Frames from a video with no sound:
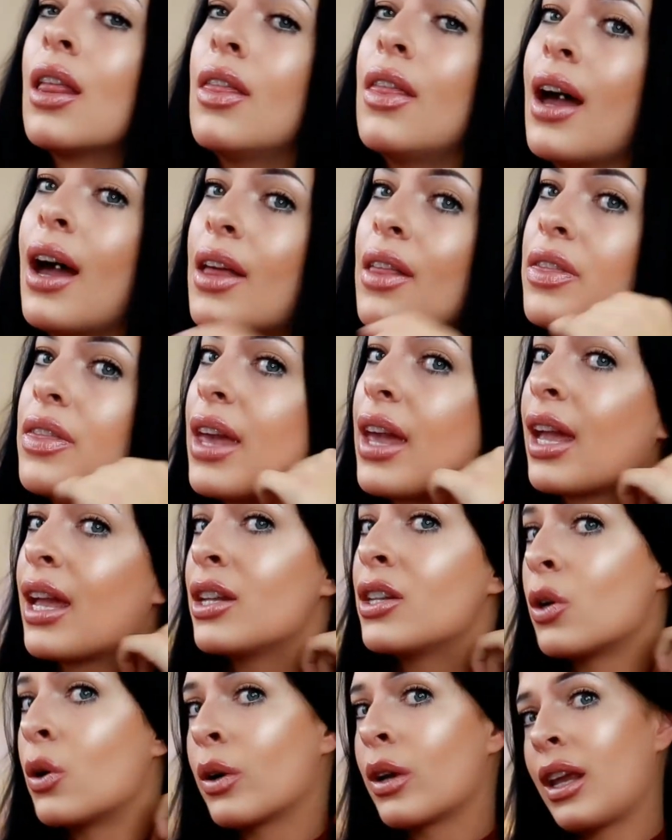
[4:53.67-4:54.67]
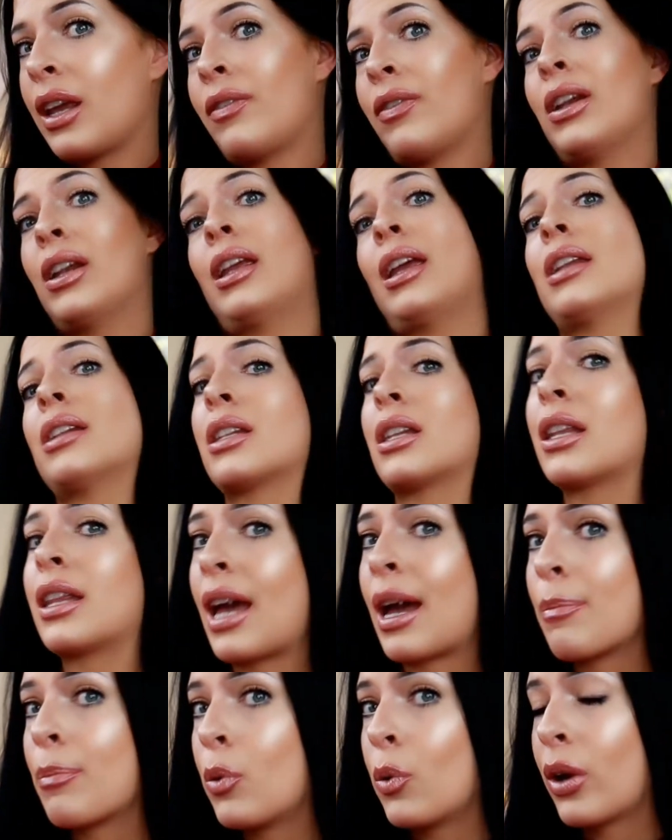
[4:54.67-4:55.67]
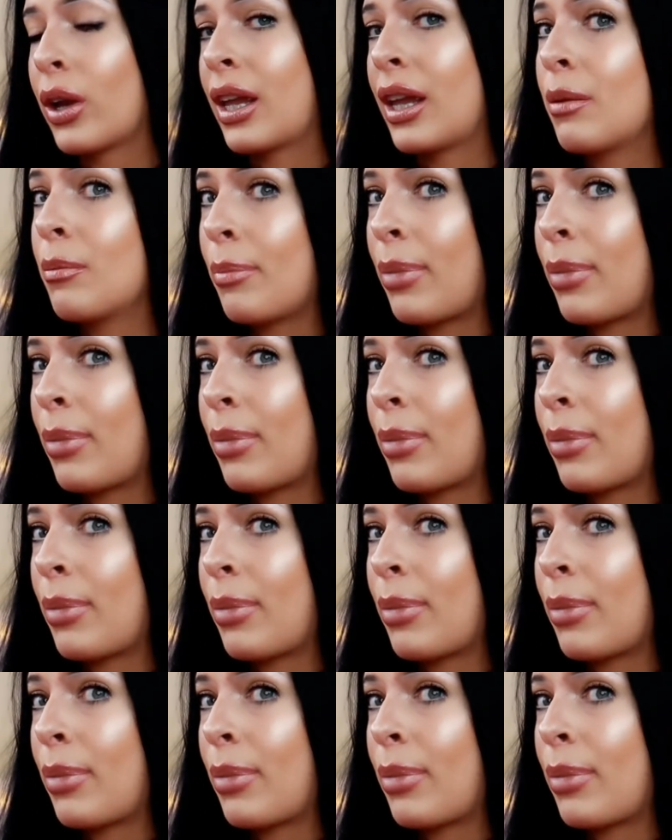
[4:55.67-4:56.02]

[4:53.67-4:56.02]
that they don't even get to that point,